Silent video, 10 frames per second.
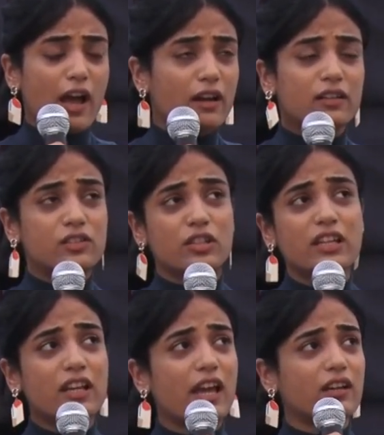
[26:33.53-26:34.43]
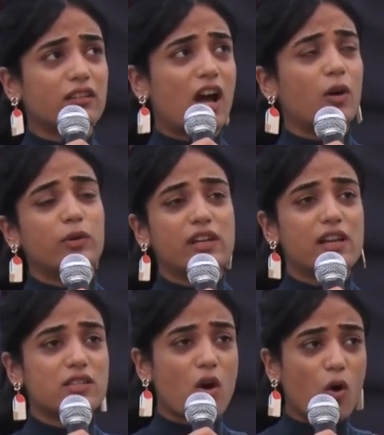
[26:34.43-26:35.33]
Literally, like,
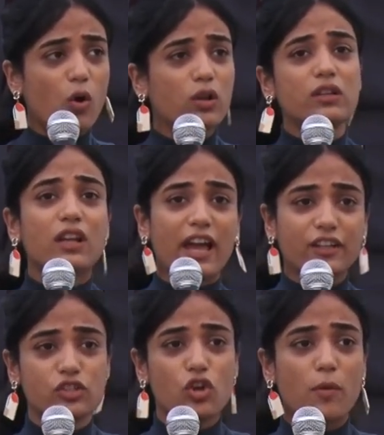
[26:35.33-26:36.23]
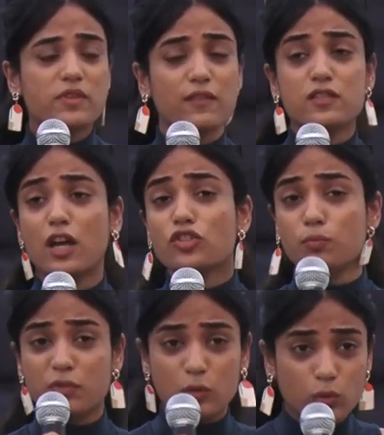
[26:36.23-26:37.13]
nowadays, all the light shops have such
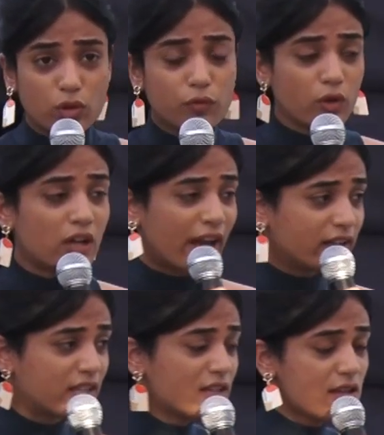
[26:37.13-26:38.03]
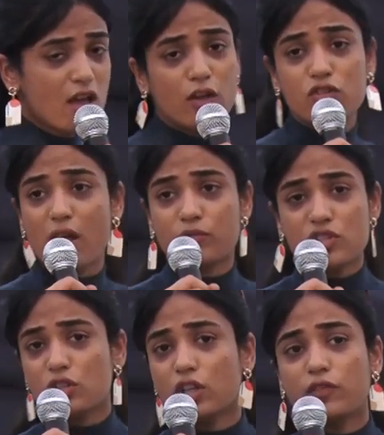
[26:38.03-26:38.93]
beautiful lightings. So I'm just
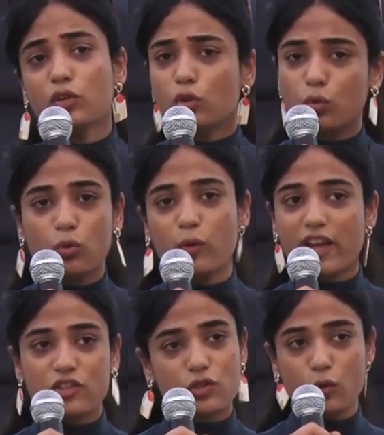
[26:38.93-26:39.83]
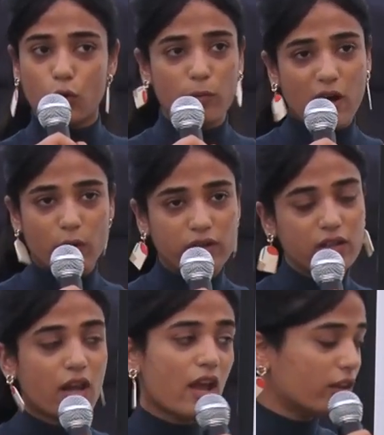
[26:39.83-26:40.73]
going to give you two ways to go about it.
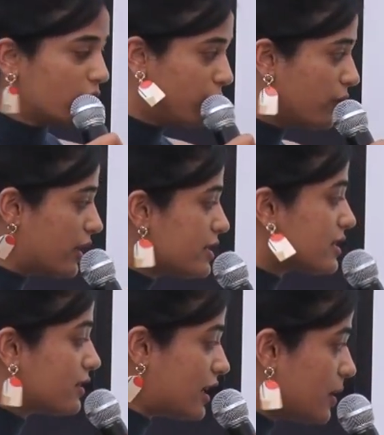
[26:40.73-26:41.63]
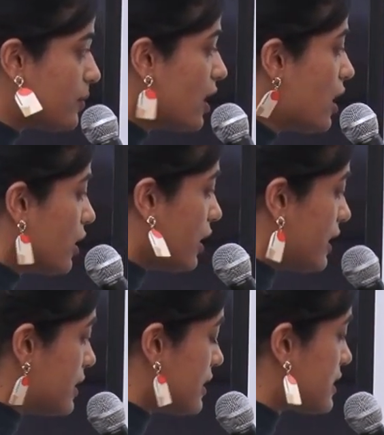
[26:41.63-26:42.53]
The first theme
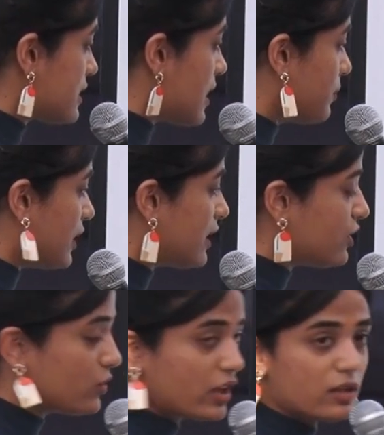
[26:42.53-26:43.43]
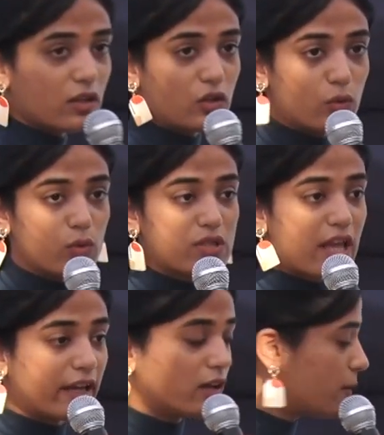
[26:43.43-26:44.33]
is something that you can use
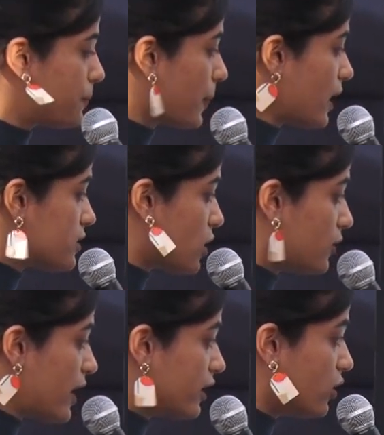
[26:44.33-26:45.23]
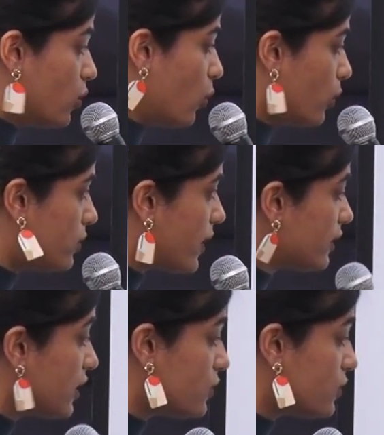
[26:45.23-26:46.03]
like a sort of like a gold one.